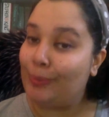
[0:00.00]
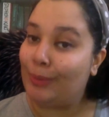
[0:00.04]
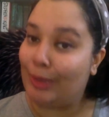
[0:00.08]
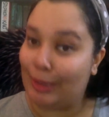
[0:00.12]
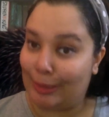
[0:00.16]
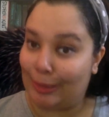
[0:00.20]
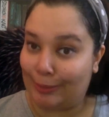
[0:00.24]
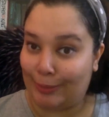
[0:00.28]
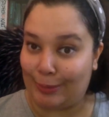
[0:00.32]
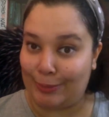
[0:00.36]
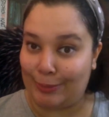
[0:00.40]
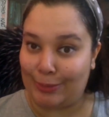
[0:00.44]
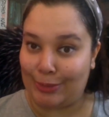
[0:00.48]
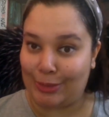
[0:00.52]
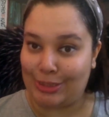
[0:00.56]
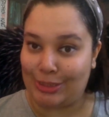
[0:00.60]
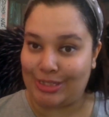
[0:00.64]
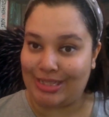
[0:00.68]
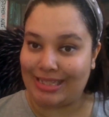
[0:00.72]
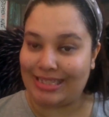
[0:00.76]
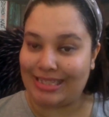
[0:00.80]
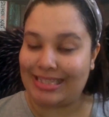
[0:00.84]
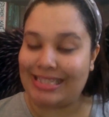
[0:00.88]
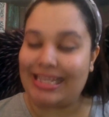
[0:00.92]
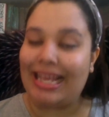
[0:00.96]
multiple
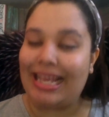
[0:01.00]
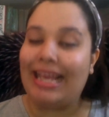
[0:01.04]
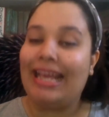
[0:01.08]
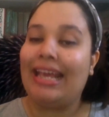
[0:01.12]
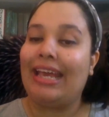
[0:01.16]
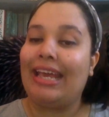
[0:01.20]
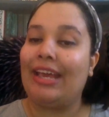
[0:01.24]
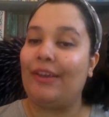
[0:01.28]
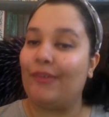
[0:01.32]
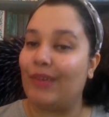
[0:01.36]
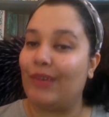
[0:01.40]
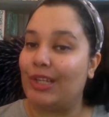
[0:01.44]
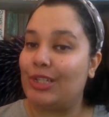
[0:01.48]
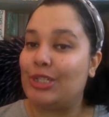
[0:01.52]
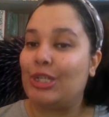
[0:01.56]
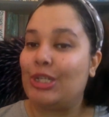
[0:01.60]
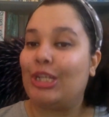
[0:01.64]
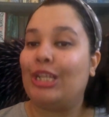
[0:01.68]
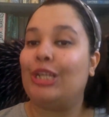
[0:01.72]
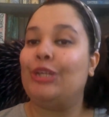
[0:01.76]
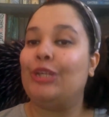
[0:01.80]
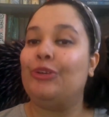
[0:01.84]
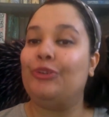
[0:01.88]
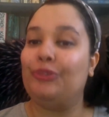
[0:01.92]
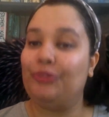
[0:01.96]
projects,
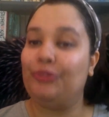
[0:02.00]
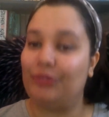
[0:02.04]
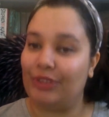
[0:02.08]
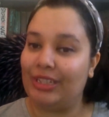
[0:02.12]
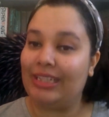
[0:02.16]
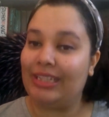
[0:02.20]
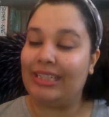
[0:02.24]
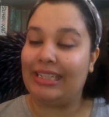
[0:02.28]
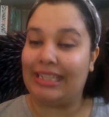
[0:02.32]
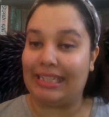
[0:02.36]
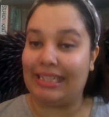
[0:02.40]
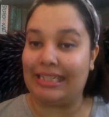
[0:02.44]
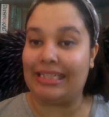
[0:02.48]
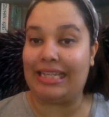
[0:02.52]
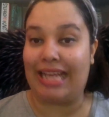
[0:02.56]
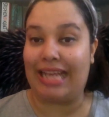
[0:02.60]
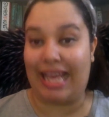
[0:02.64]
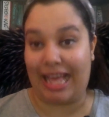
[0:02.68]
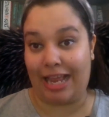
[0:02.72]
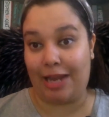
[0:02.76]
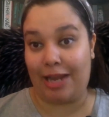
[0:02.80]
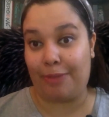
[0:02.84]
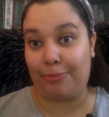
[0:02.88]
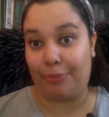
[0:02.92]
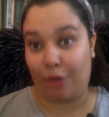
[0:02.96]
eventually you will need the
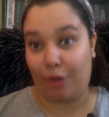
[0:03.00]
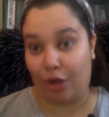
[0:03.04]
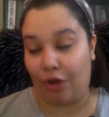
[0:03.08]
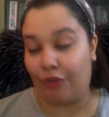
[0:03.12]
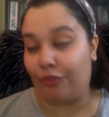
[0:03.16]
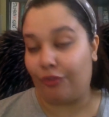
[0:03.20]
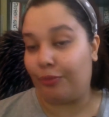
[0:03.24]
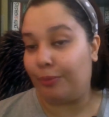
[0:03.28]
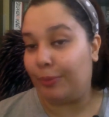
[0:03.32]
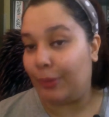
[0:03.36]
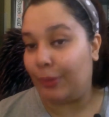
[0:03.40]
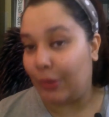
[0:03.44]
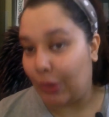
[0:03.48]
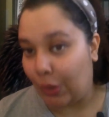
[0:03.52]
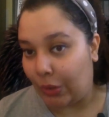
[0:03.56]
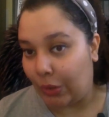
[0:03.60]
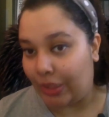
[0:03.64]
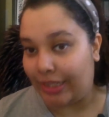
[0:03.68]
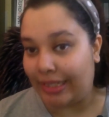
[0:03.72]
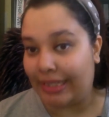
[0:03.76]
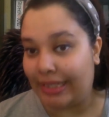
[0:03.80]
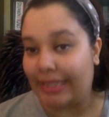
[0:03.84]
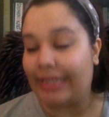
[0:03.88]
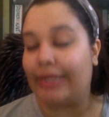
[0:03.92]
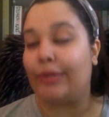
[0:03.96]
help of
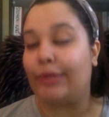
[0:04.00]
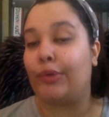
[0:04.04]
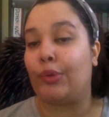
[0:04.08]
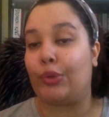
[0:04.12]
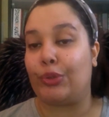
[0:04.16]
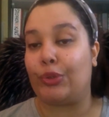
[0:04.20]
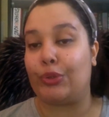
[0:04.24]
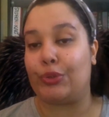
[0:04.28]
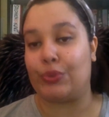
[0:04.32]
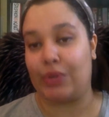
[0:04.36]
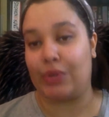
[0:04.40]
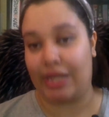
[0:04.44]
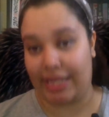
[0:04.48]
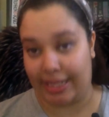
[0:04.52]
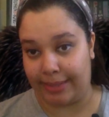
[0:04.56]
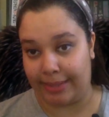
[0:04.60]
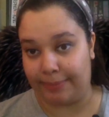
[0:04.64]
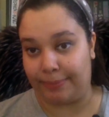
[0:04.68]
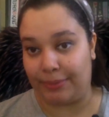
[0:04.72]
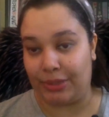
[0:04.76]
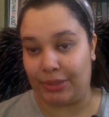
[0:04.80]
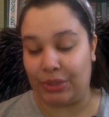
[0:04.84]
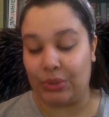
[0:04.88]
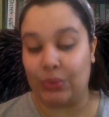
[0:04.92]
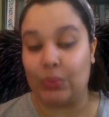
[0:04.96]
plotting in order to help
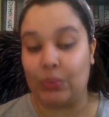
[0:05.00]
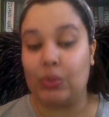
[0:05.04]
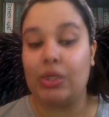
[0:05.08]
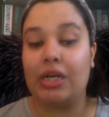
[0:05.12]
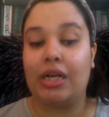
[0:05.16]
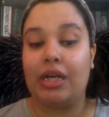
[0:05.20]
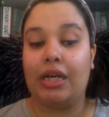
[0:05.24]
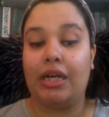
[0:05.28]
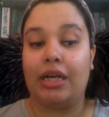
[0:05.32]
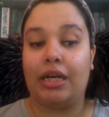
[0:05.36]
you